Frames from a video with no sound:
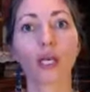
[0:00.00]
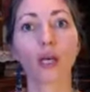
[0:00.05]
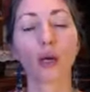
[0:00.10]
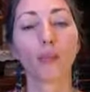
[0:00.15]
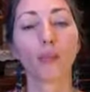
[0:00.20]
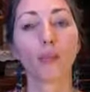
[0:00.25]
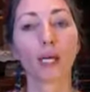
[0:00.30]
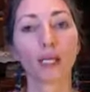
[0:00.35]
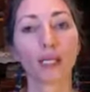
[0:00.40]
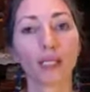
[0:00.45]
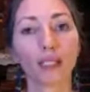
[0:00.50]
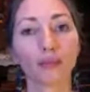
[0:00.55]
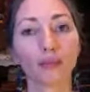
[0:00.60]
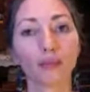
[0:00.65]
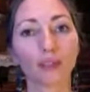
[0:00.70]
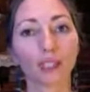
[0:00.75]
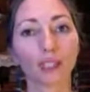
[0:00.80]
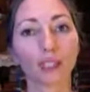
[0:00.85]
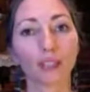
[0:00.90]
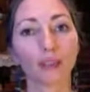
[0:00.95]
by
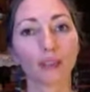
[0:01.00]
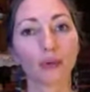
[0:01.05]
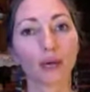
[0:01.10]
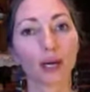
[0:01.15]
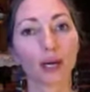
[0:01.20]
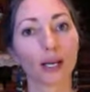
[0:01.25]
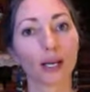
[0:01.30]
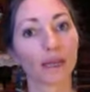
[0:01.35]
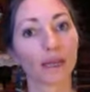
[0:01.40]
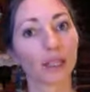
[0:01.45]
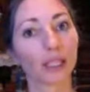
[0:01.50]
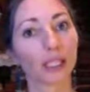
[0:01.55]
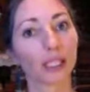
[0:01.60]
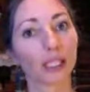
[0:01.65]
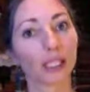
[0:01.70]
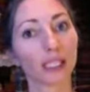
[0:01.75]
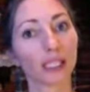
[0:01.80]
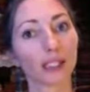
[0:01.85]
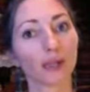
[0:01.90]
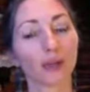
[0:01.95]
lifting your left
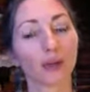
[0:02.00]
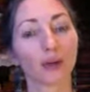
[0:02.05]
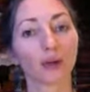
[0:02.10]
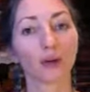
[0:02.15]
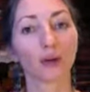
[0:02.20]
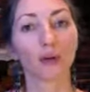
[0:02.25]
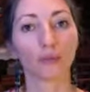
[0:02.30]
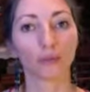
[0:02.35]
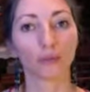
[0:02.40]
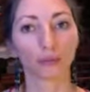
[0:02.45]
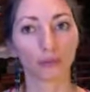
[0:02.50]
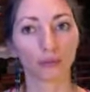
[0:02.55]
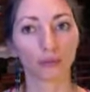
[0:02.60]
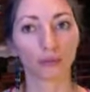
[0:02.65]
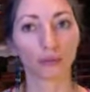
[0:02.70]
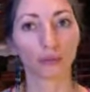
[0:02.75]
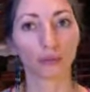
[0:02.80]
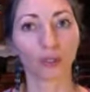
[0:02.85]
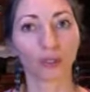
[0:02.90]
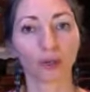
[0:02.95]
heel off the
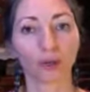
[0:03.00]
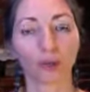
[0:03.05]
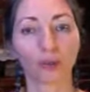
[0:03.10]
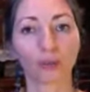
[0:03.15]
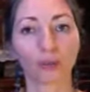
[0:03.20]
floor.